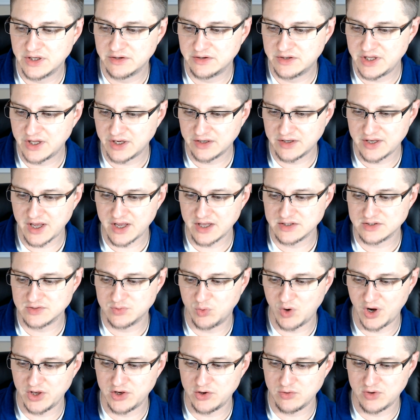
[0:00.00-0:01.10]
dictates
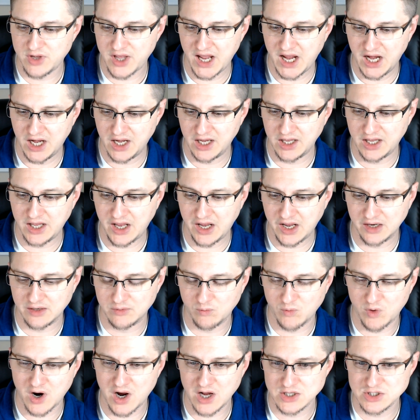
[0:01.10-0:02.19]
what you can and can't
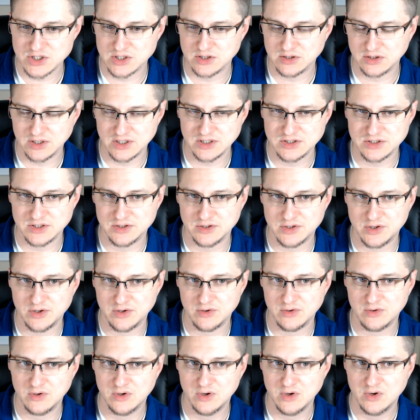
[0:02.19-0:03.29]
watch and listen
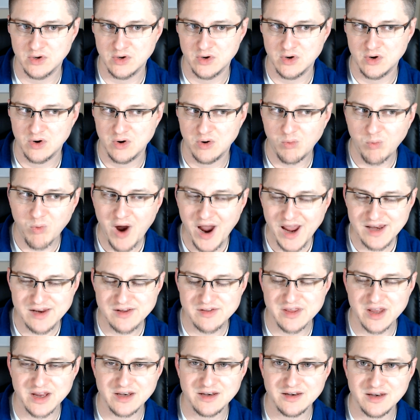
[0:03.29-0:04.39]
to, why do
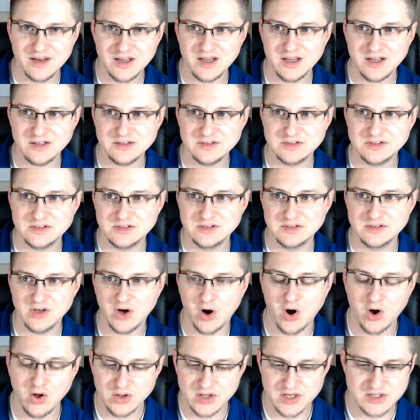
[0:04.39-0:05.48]
they need
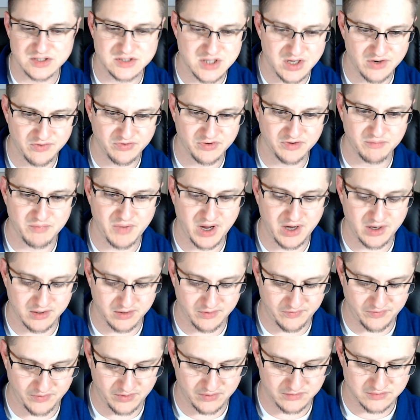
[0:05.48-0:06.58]
all these different
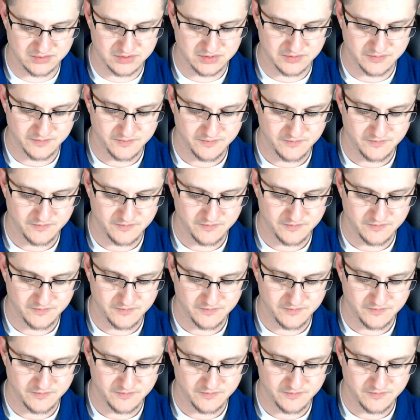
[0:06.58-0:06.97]
microphones?